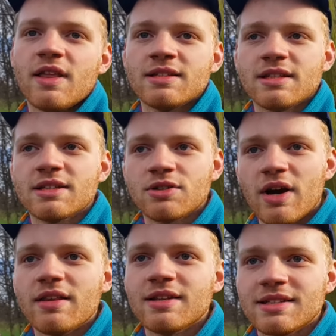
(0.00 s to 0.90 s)
there's, there's, a
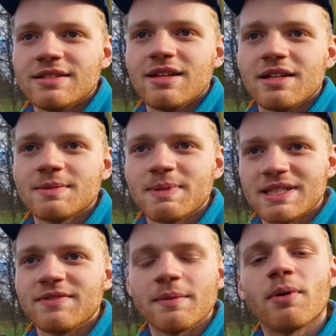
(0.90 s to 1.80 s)
great, there's a, a,
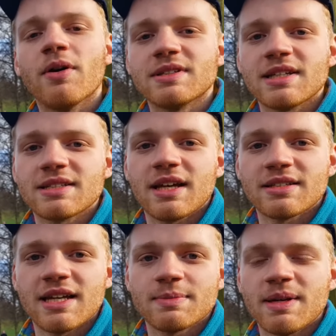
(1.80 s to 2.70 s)
specific process that
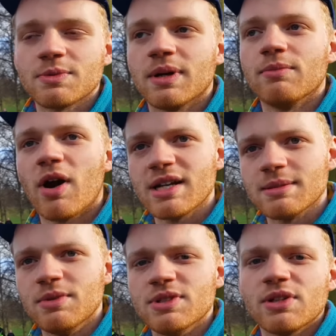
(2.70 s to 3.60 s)
takes place when I'm
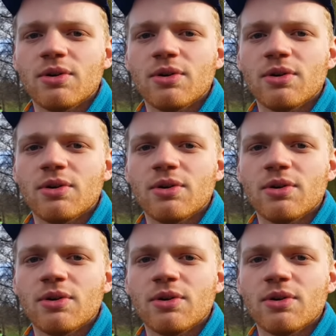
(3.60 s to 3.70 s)
writing music